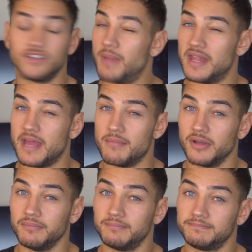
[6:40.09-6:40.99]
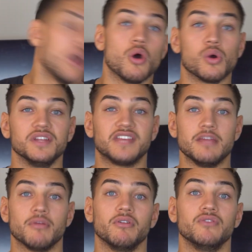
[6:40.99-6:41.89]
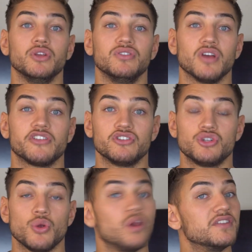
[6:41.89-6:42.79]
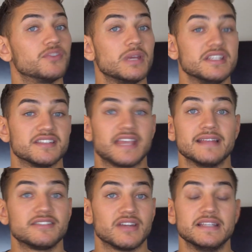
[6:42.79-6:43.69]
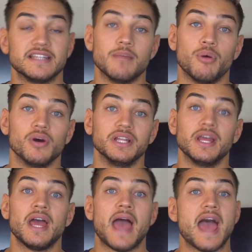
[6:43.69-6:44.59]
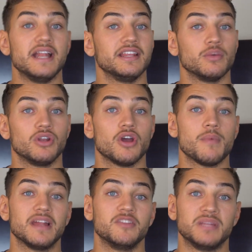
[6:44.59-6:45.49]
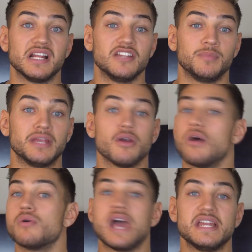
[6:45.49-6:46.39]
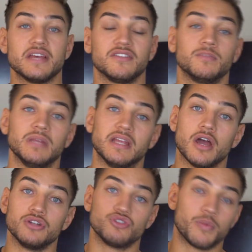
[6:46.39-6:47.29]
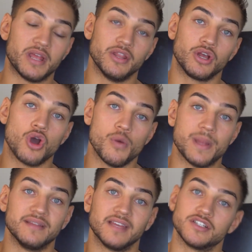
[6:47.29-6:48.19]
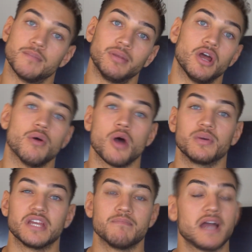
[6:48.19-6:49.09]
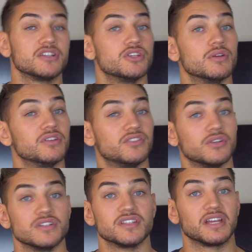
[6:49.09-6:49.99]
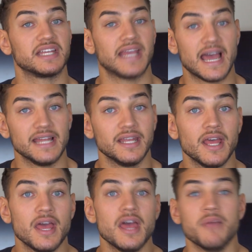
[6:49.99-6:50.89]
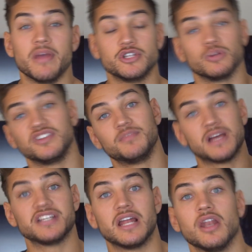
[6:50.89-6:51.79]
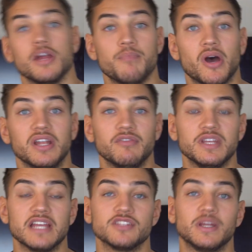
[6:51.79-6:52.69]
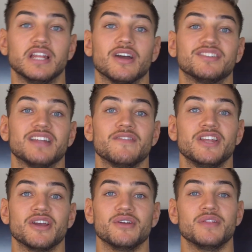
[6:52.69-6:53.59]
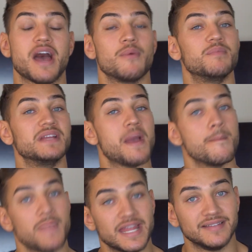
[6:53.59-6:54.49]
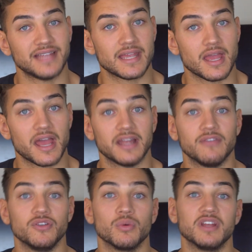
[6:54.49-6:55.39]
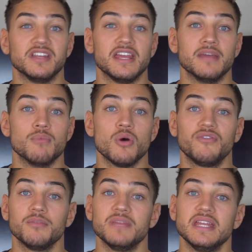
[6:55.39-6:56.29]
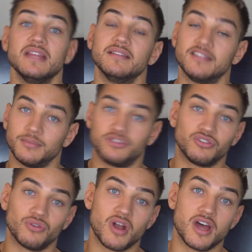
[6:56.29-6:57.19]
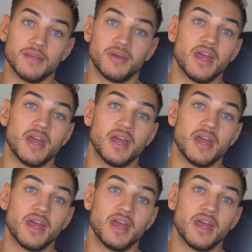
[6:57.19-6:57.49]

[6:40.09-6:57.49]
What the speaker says: So bear that in mind. Always keep my reviews nice and short and sweet, just get straight to the point. Anything you want to know about this particular speaker or any other speaker, drop it in the comment section below. I will get back to you as soon as I can. Make sure to smash that like button. If we can get 20 likes on that video, that would be amazing. And if you want to hear more from me, subscribe.